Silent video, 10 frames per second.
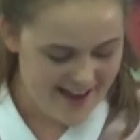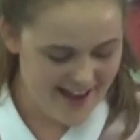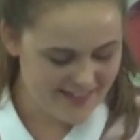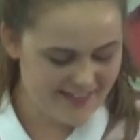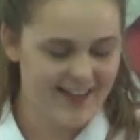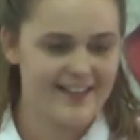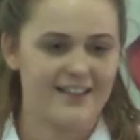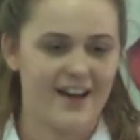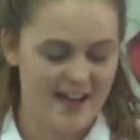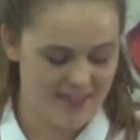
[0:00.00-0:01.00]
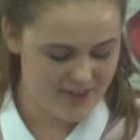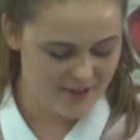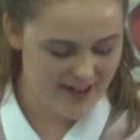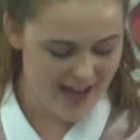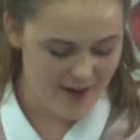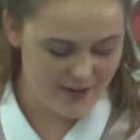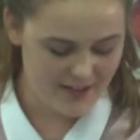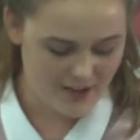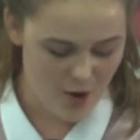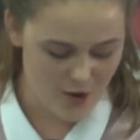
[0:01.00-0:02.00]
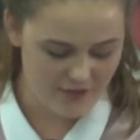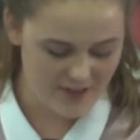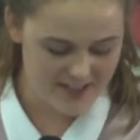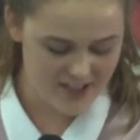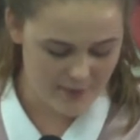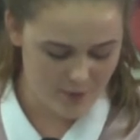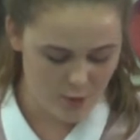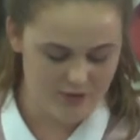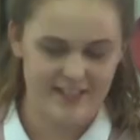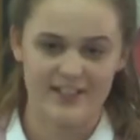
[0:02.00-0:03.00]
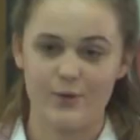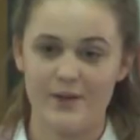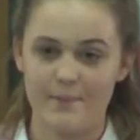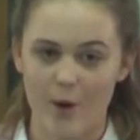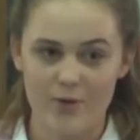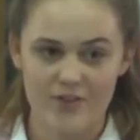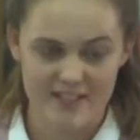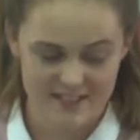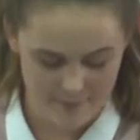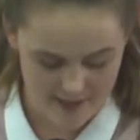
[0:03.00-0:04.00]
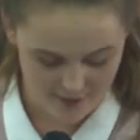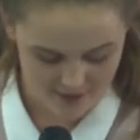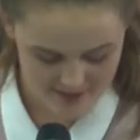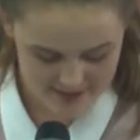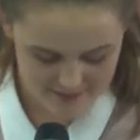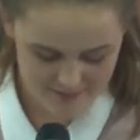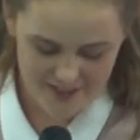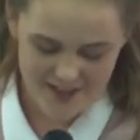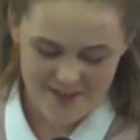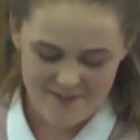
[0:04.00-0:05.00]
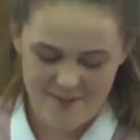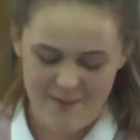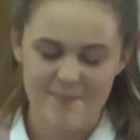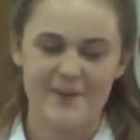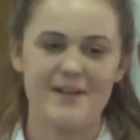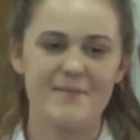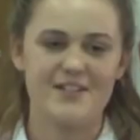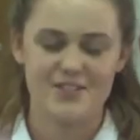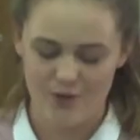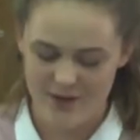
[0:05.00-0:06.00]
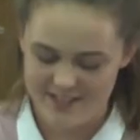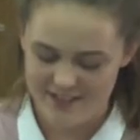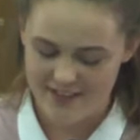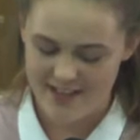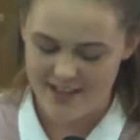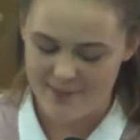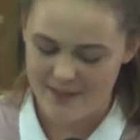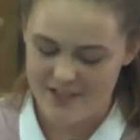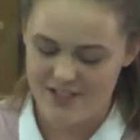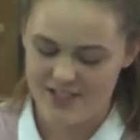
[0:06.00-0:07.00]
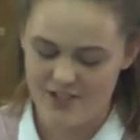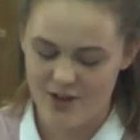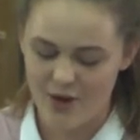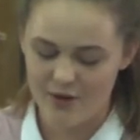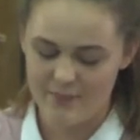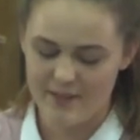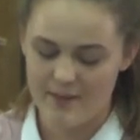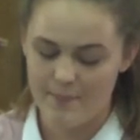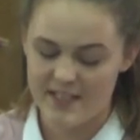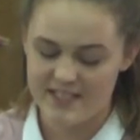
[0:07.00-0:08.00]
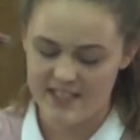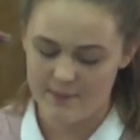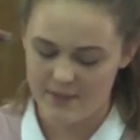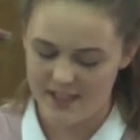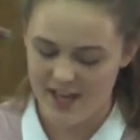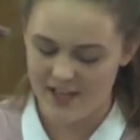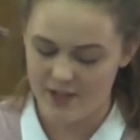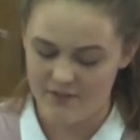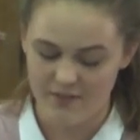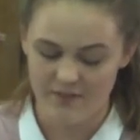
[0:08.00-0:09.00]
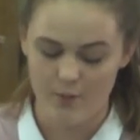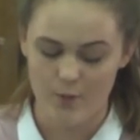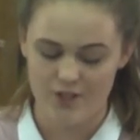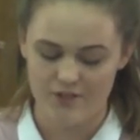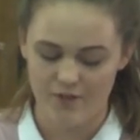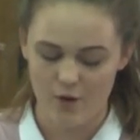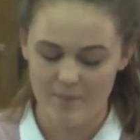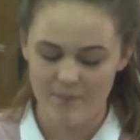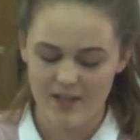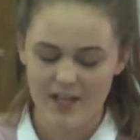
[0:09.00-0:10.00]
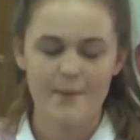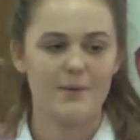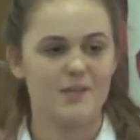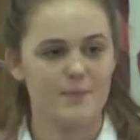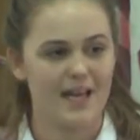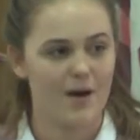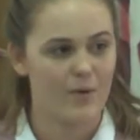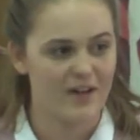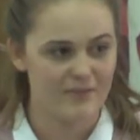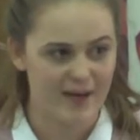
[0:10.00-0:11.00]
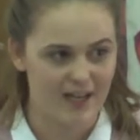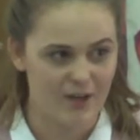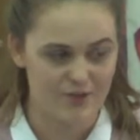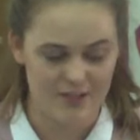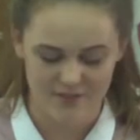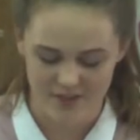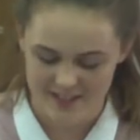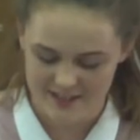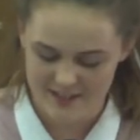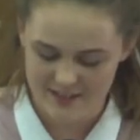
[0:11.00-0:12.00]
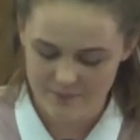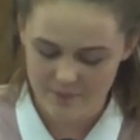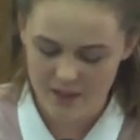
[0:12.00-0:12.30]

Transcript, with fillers: and the late night, three hour long FaceTime calls that annoy both sets of parents. We've been pretty much joined at the hip, and she has not only been the best deputy I could have ever wished for, but has become one of my closest friends.